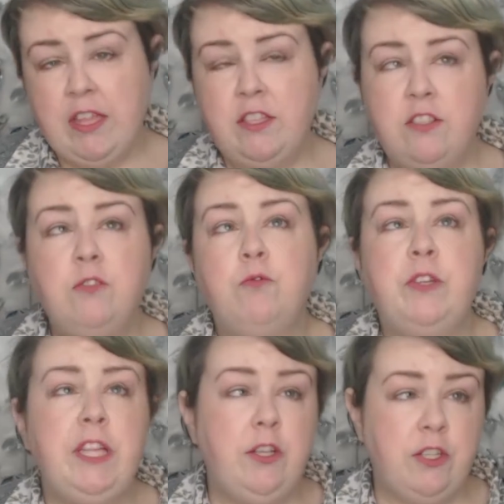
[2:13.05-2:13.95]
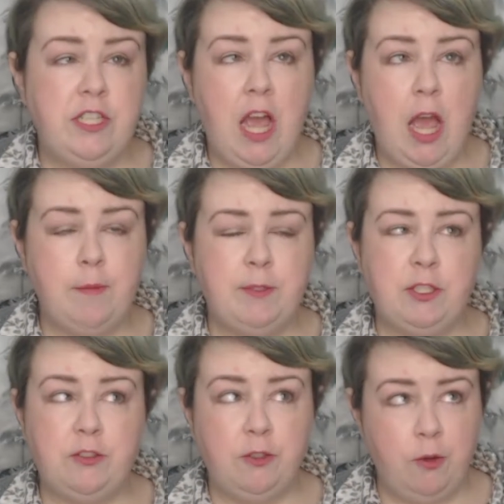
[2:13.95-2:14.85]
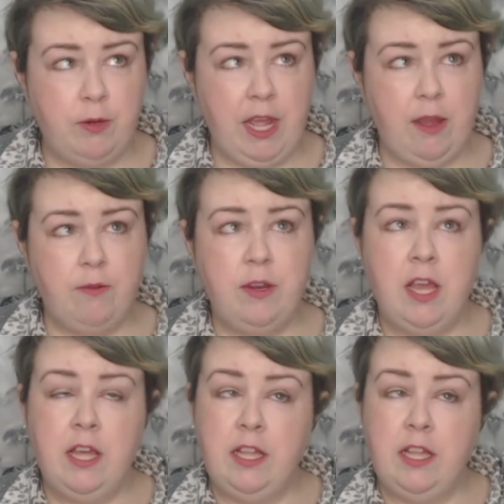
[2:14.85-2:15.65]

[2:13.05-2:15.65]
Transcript: This is a really good time to slow down,